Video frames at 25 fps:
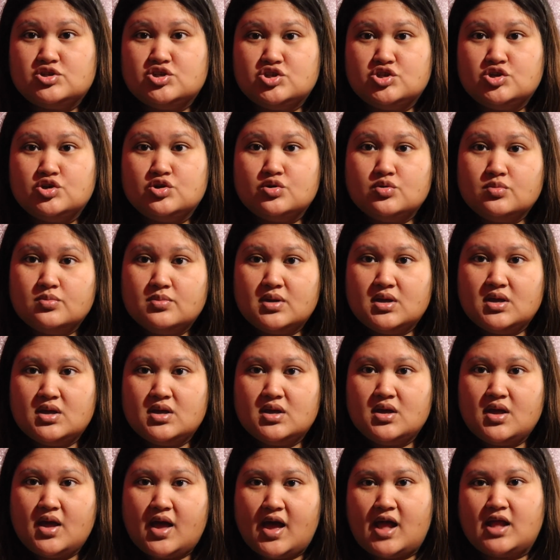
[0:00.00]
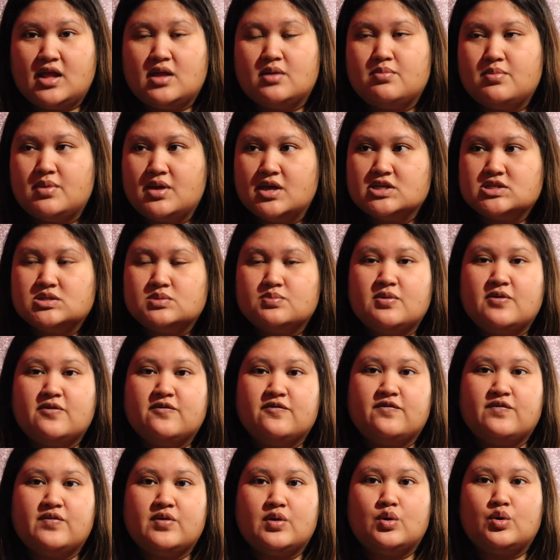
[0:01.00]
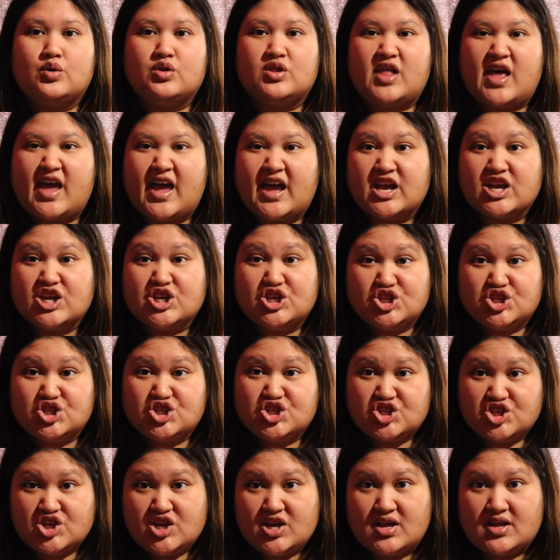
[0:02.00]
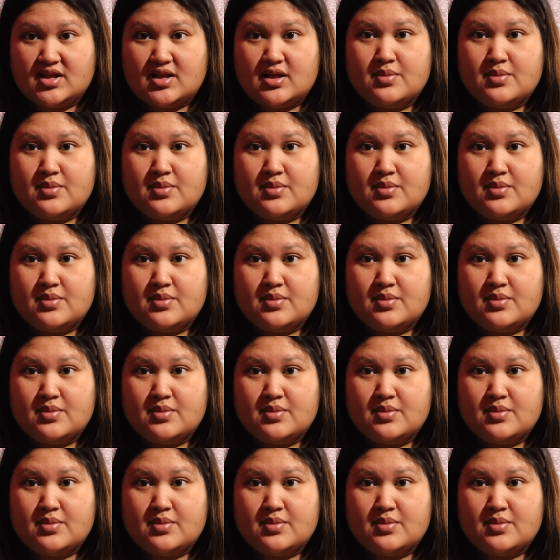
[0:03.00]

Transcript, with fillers: to me and it makes me feel like shit.